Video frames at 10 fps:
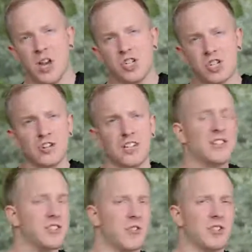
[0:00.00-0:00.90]
Shooting
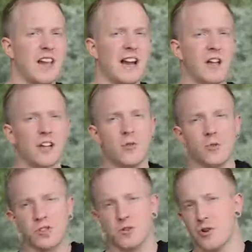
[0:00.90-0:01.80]
in strong daylight can
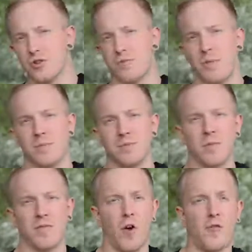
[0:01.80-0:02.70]
also cause problems
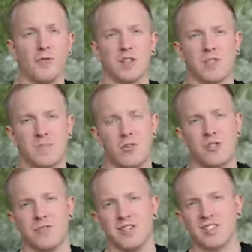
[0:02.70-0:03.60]
with
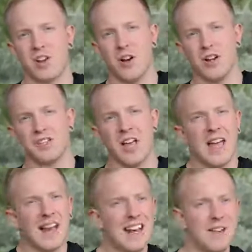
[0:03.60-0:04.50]
overexposure in skies,
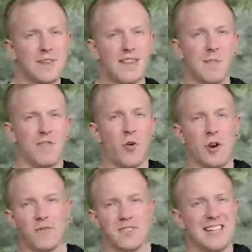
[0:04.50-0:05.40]
leaving them
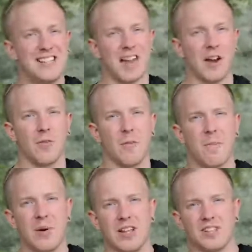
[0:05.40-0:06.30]
void of detail,
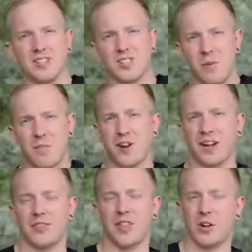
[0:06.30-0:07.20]
but it's
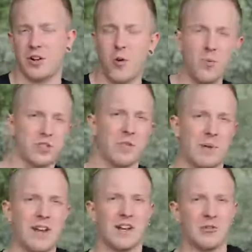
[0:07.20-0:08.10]
something that can also
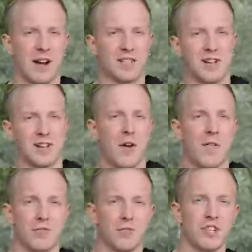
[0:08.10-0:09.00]
be corrected
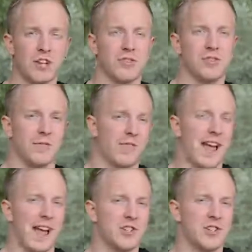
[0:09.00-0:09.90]
through the use of
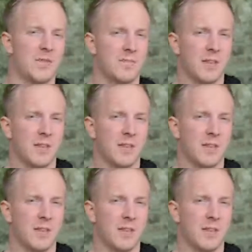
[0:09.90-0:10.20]
flash.